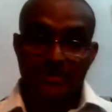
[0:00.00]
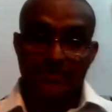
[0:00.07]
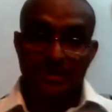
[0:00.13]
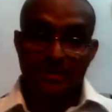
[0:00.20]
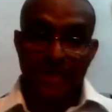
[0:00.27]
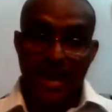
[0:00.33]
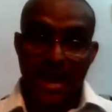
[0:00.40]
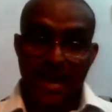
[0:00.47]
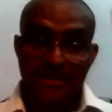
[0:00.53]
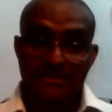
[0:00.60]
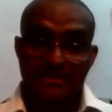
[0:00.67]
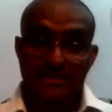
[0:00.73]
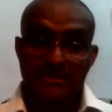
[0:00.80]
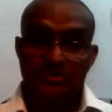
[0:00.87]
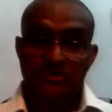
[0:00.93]
that
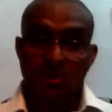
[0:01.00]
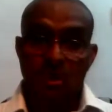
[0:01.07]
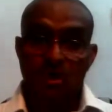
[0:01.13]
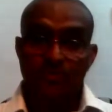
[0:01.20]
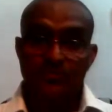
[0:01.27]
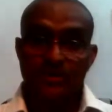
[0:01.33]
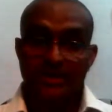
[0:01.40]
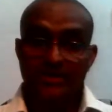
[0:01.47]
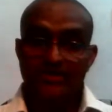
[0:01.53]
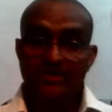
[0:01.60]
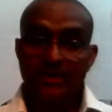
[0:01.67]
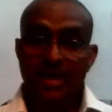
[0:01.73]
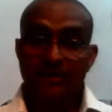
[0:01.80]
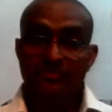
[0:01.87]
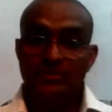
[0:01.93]
has its object
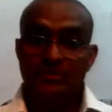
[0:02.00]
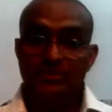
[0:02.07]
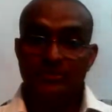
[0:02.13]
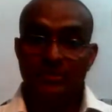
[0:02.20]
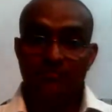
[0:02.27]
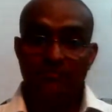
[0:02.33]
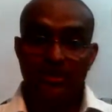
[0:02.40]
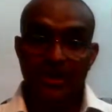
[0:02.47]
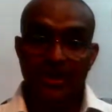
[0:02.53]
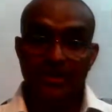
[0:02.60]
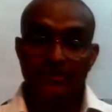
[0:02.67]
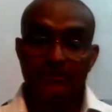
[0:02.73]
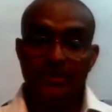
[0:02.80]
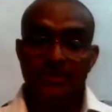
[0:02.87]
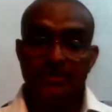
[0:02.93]
the acquisition of
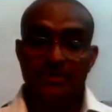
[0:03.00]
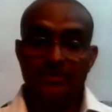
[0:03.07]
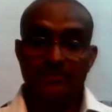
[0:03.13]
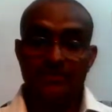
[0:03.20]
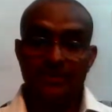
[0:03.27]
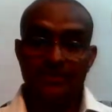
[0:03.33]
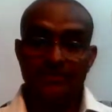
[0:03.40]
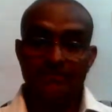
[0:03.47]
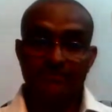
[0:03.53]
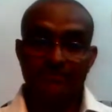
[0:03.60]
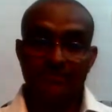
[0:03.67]
gain by the company.